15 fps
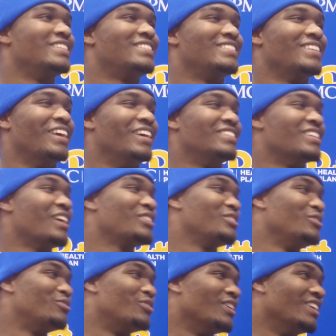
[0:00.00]
it's, it's,
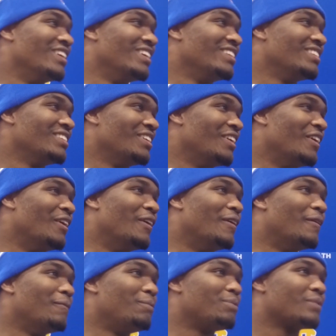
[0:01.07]
actually fun.
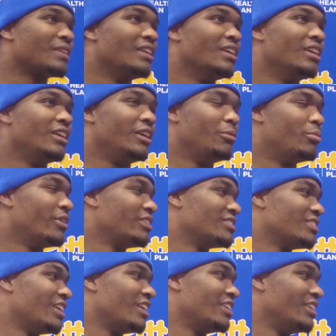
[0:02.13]
Um, he brings a
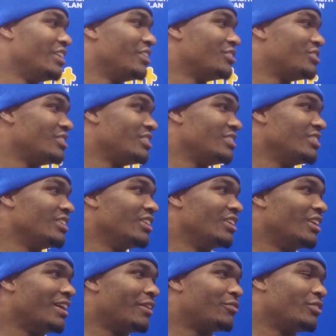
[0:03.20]
lot of energy.
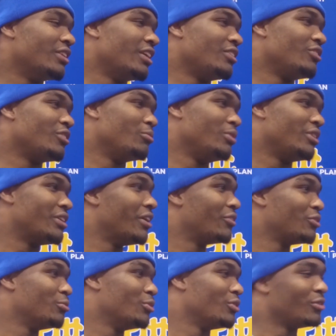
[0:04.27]
I feel like you can be
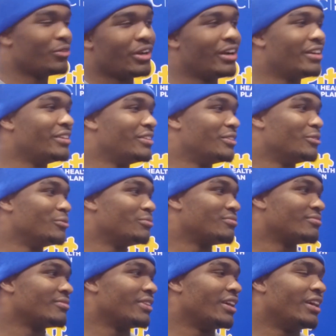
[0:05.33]
comfortable around him.
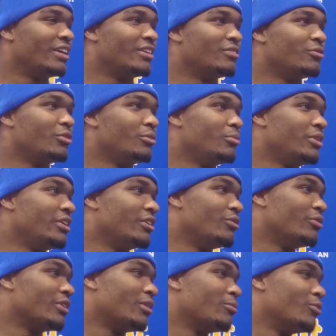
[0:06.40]
And with me,
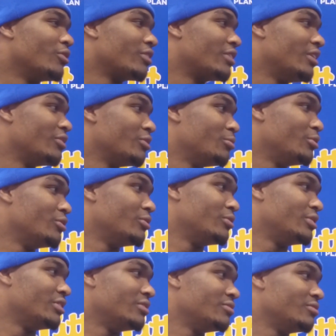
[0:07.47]
when I'm more comfortable
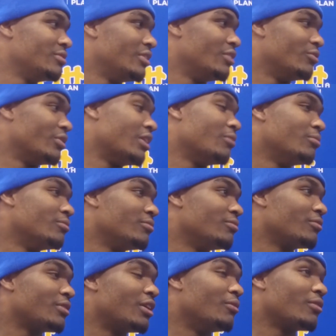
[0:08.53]
with, and when I'm
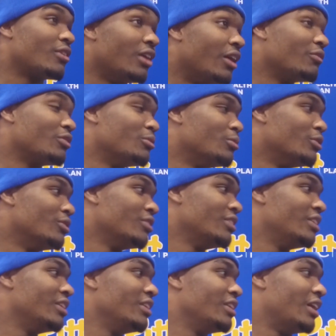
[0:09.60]
c- comfortable,
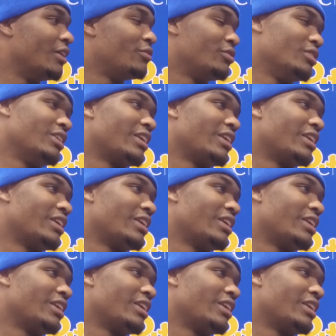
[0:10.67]
I feel